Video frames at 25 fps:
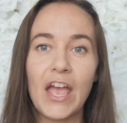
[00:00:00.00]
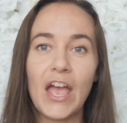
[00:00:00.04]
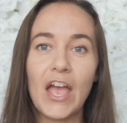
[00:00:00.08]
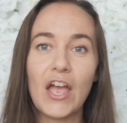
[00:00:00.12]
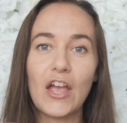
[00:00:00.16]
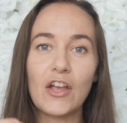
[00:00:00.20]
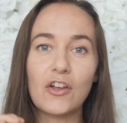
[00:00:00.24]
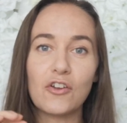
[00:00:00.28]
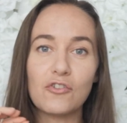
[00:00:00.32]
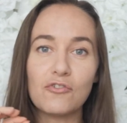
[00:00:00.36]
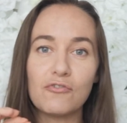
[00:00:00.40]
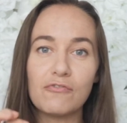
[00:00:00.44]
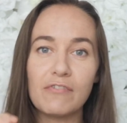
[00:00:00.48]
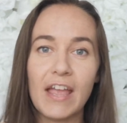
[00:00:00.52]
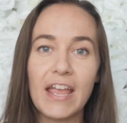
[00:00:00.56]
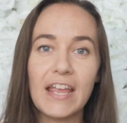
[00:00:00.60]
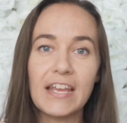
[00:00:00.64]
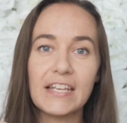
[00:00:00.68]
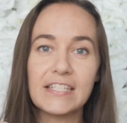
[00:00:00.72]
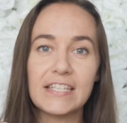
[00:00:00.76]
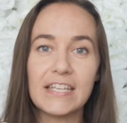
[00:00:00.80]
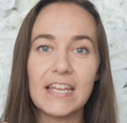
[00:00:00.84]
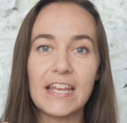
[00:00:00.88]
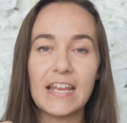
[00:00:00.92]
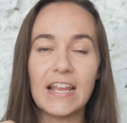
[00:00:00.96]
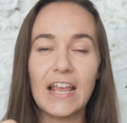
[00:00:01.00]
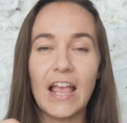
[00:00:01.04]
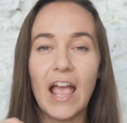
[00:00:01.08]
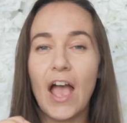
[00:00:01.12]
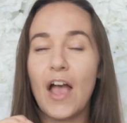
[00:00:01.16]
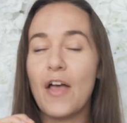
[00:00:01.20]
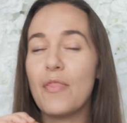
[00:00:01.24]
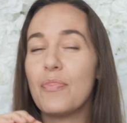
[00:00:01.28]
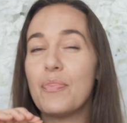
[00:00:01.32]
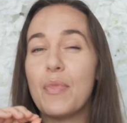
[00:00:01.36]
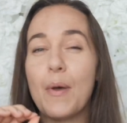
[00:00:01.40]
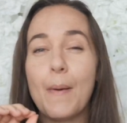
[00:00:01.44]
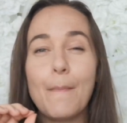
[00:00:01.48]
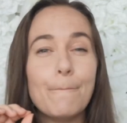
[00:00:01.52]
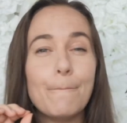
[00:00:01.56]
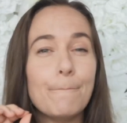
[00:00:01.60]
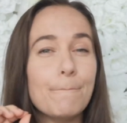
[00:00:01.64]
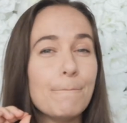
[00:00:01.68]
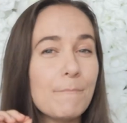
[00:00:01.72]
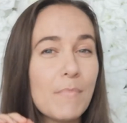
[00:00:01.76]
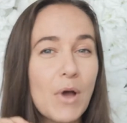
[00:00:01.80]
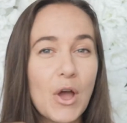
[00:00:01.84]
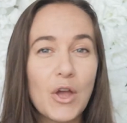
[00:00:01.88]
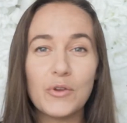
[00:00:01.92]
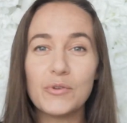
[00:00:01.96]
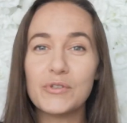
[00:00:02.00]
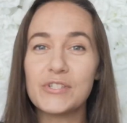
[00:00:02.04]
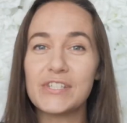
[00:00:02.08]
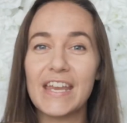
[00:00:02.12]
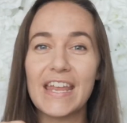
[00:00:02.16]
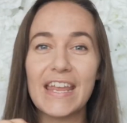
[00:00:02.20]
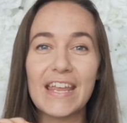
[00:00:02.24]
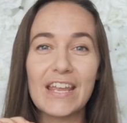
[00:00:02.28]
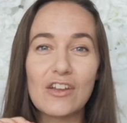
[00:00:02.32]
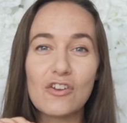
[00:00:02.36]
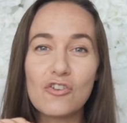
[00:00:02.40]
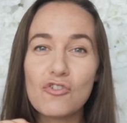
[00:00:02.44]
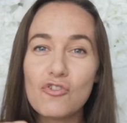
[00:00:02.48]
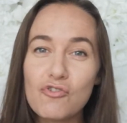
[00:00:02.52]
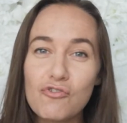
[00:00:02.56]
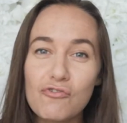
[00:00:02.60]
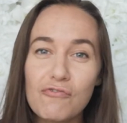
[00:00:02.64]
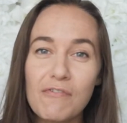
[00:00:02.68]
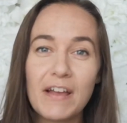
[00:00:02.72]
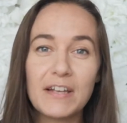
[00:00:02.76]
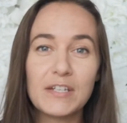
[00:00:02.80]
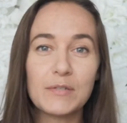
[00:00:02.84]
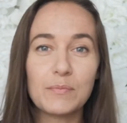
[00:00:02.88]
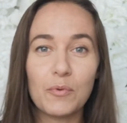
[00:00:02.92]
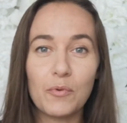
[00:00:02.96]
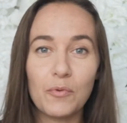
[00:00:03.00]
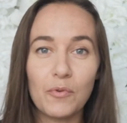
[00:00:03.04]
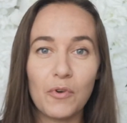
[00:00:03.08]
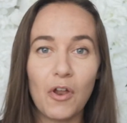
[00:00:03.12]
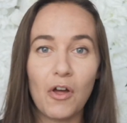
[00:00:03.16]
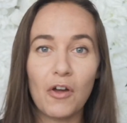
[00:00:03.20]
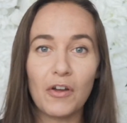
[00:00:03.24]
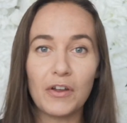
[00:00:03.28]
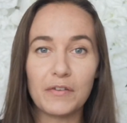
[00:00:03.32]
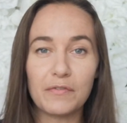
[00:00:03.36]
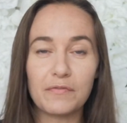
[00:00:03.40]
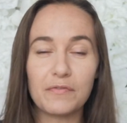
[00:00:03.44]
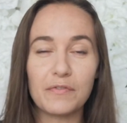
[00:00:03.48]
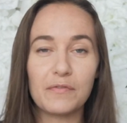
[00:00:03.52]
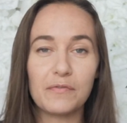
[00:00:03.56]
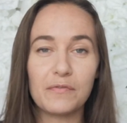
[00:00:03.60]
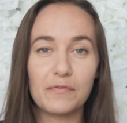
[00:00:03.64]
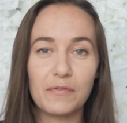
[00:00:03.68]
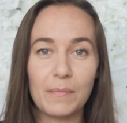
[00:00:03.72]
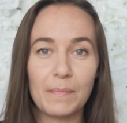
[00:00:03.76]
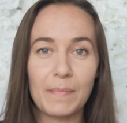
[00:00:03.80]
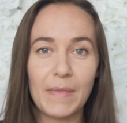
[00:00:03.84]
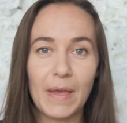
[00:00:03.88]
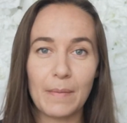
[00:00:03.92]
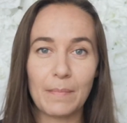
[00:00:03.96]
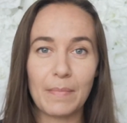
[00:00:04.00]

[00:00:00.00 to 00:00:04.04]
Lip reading: and creating the most incredible life from that